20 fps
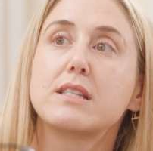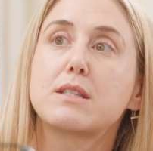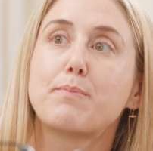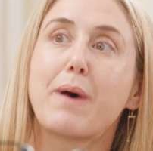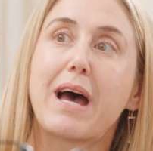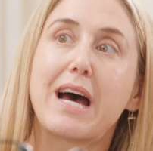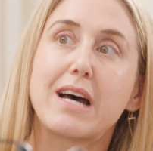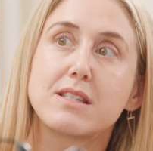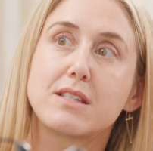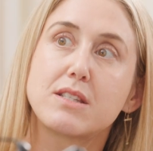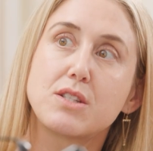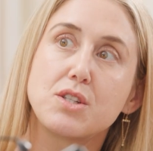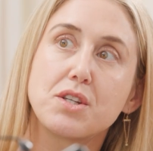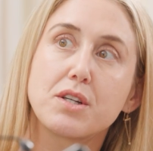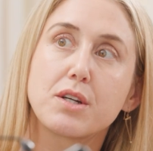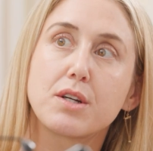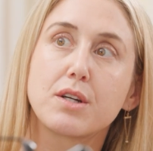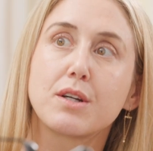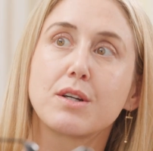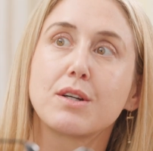this past
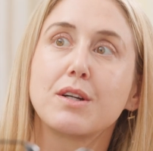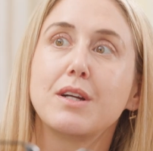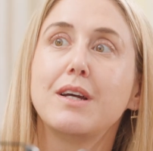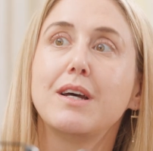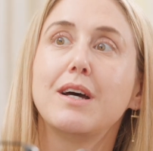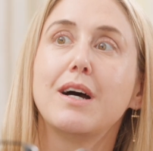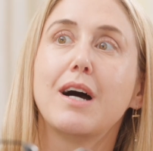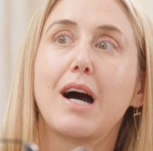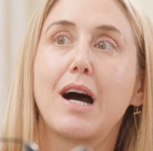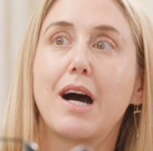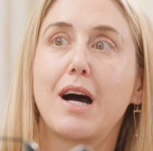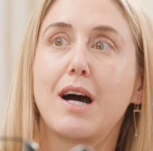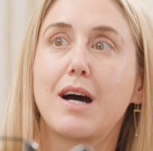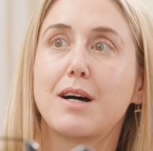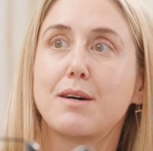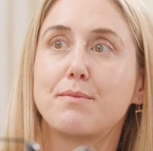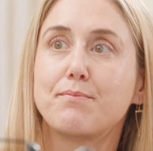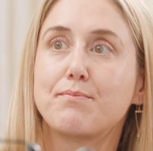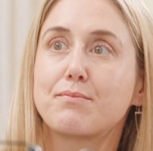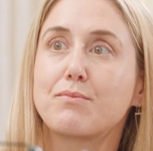year
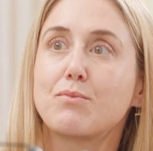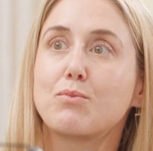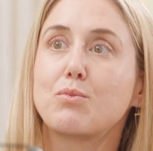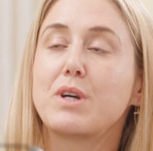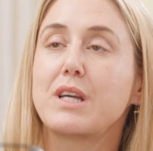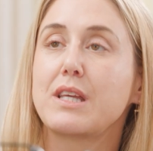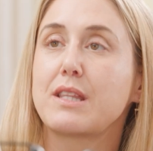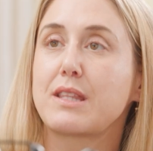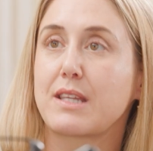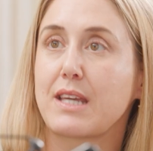with